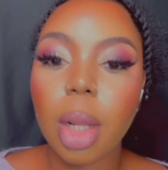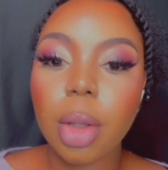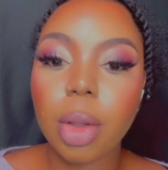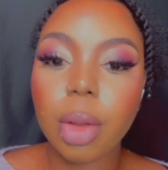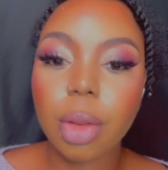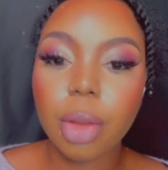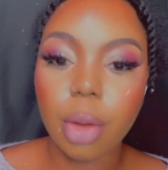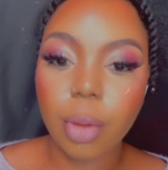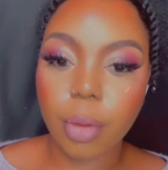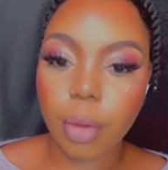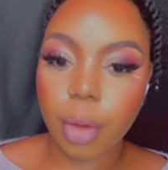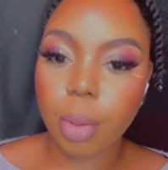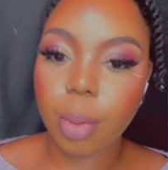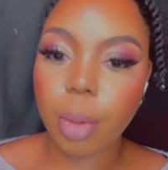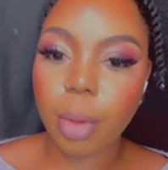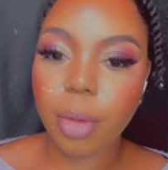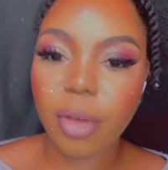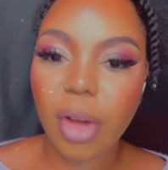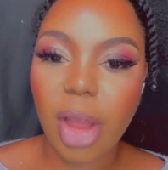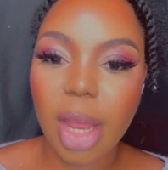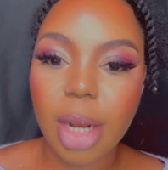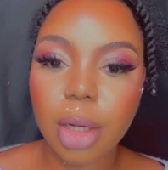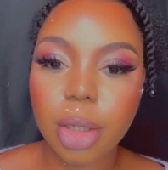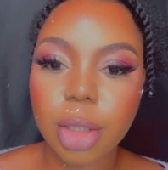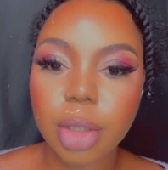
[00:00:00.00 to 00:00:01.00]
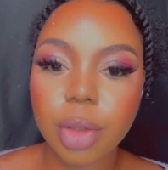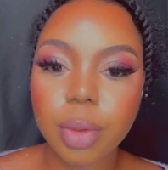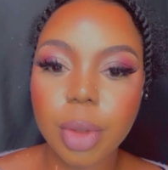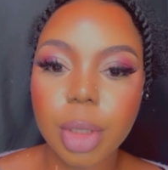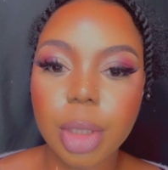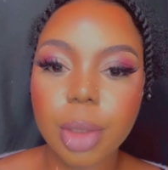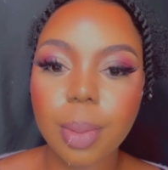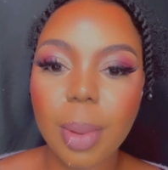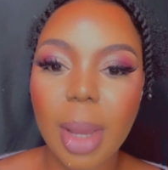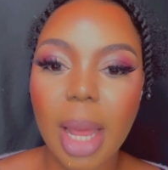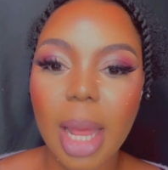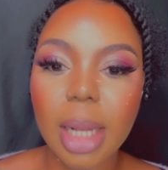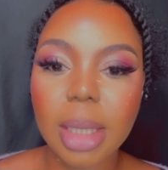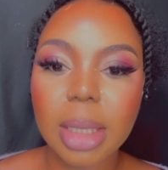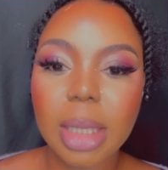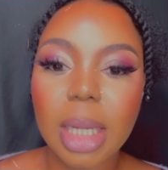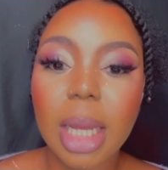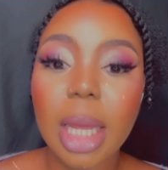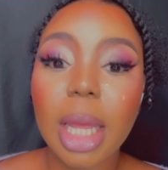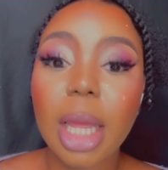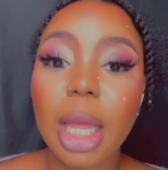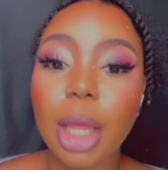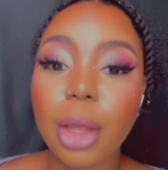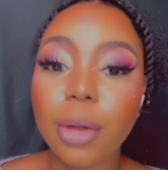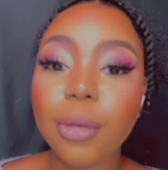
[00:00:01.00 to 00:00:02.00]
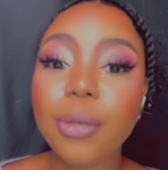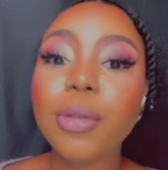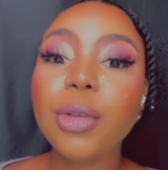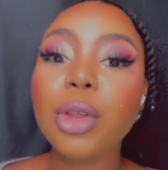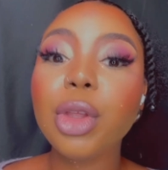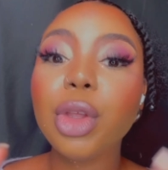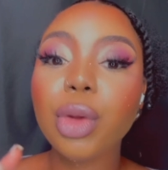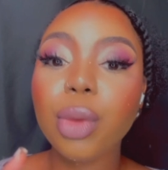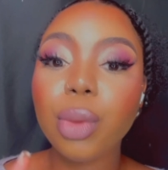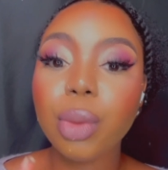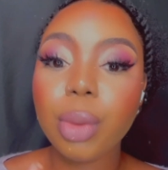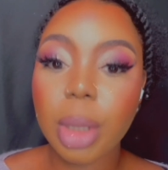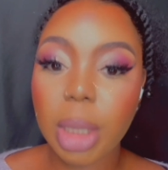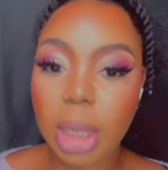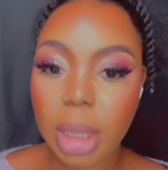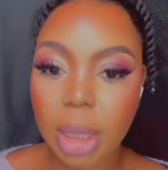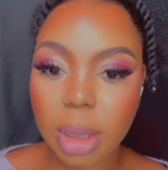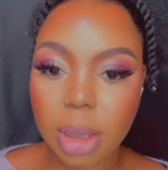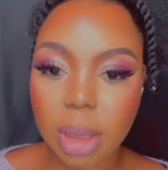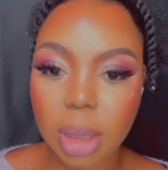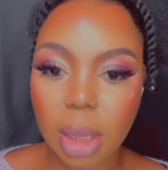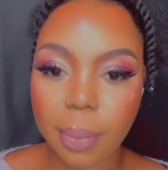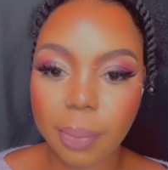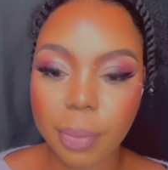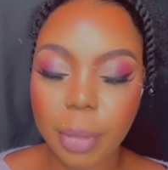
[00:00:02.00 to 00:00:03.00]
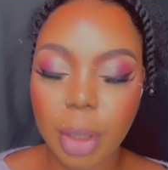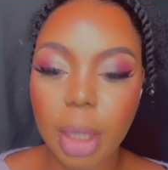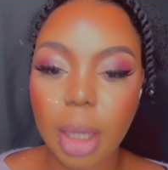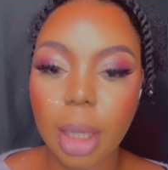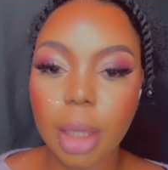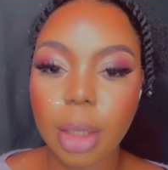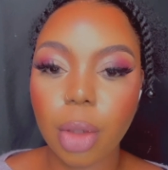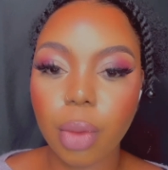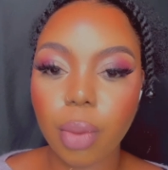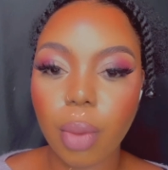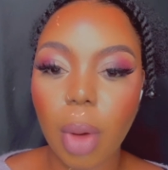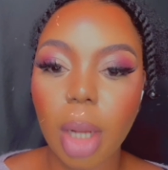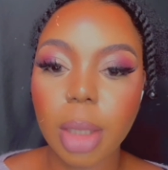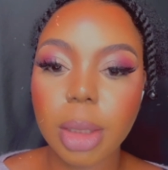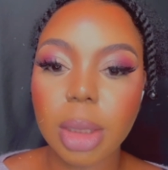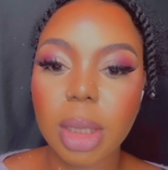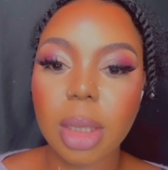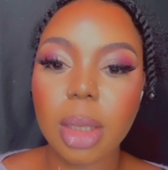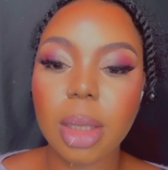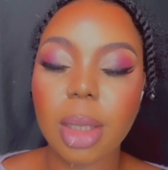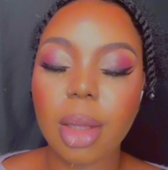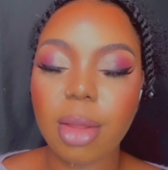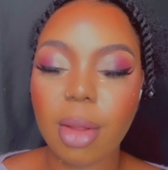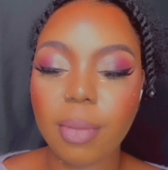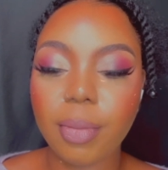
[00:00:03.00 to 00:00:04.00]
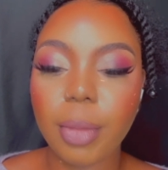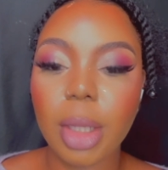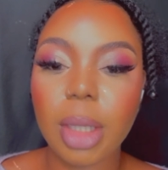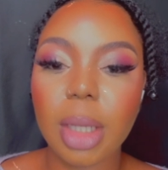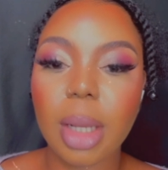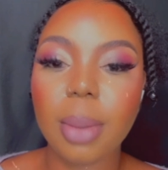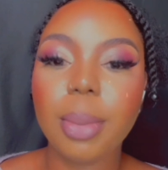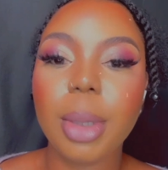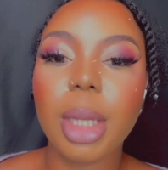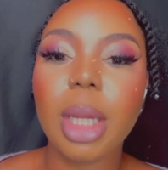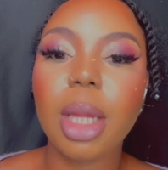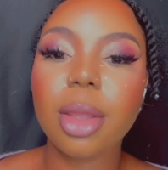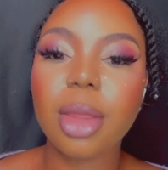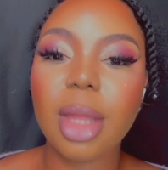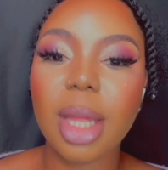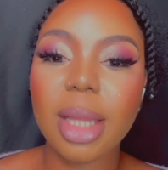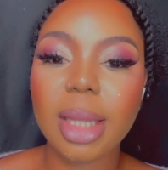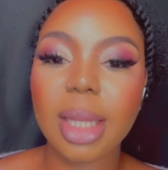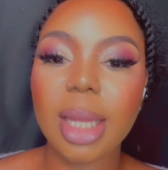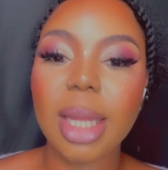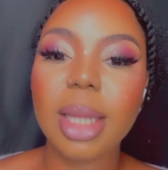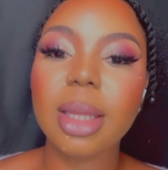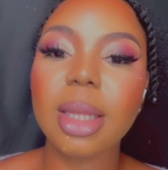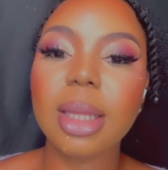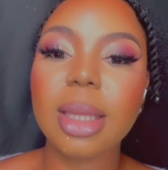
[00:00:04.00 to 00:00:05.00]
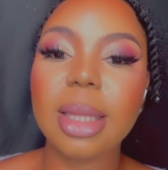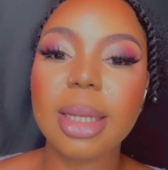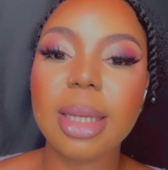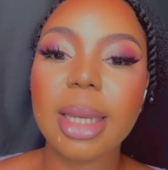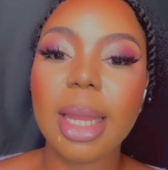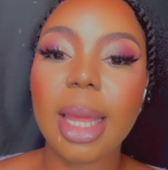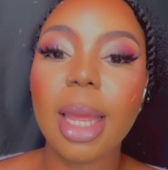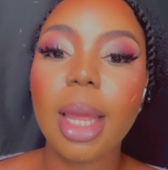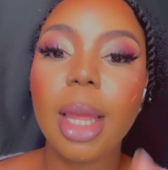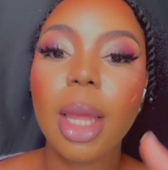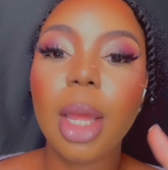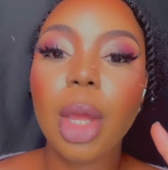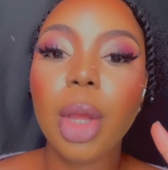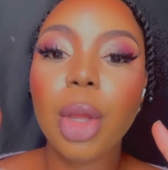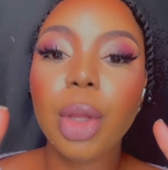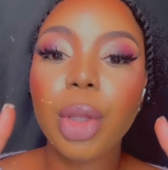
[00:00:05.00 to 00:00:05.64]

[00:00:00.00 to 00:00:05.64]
service providers respect if you need something and you want something done because at the end of the day